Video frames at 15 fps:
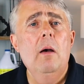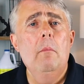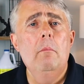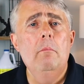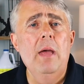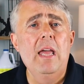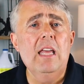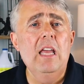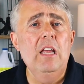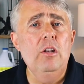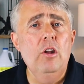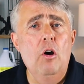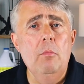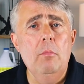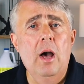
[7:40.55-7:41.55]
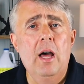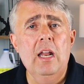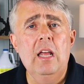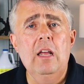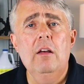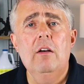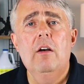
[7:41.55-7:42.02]
making no
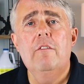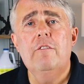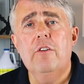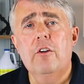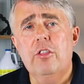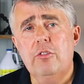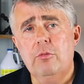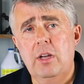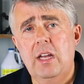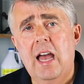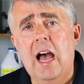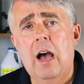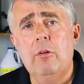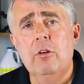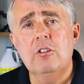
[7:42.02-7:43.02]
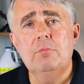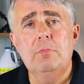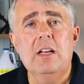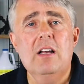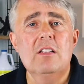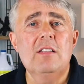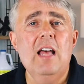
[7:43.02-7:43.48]
money for 3 hours
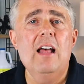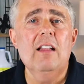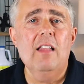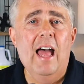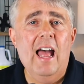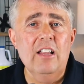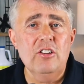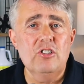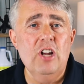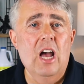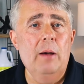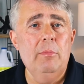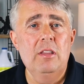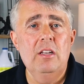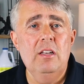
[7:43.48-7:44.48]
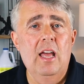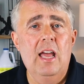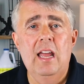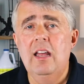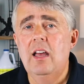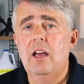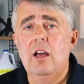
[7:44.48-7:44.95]
because that last job of the
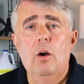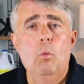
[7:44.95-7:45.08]
day